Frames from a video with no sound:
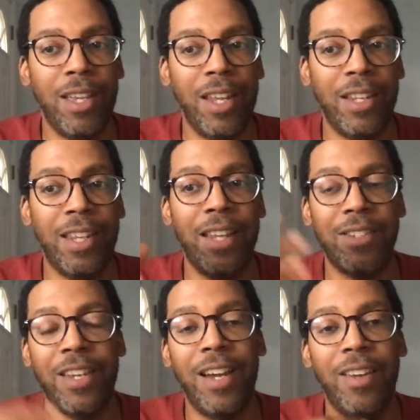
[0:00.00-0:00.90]
And at that
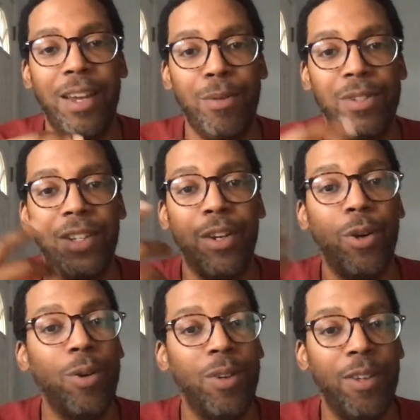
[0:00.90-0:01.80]
time, that was
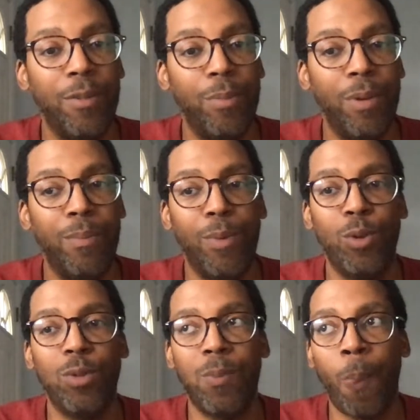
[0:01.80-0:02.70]
unheard of. But
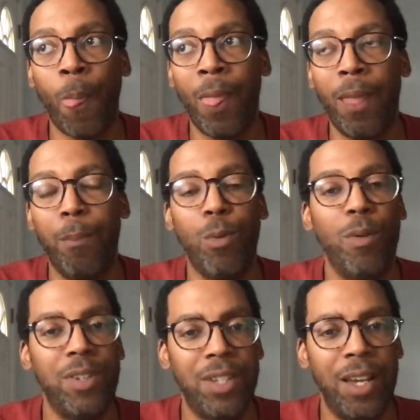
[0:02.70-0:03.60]
most
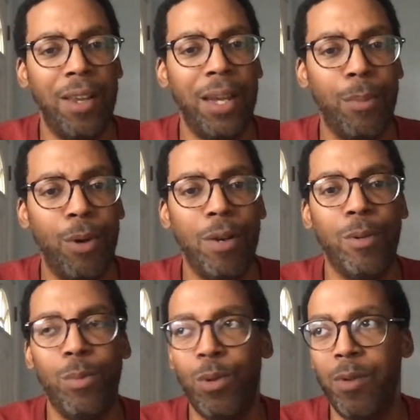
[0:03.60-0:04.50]
movies now, like
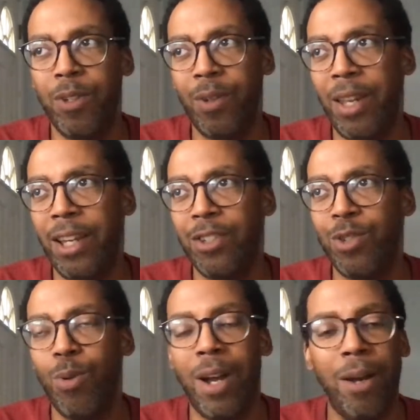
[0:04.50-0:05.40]
Marvel movies, are like
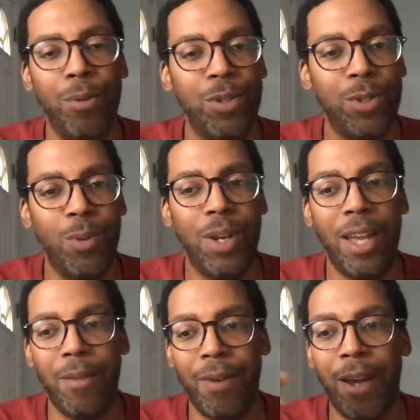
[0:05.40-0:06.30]
2 hours,
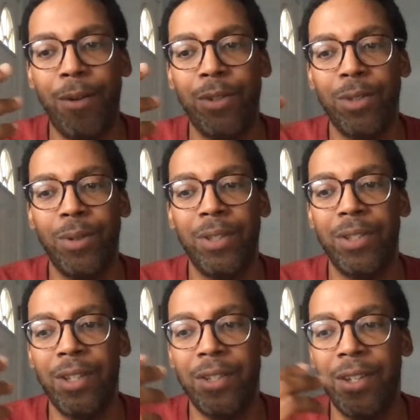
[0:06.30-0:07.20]
2.5 hours. So
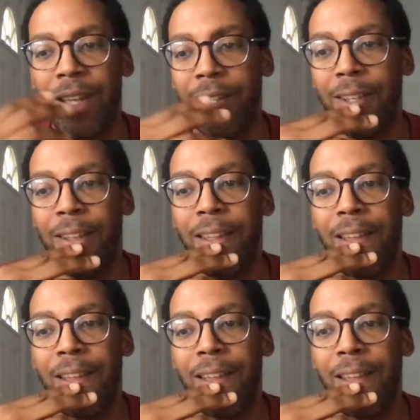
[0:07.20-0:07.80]
it's nothing.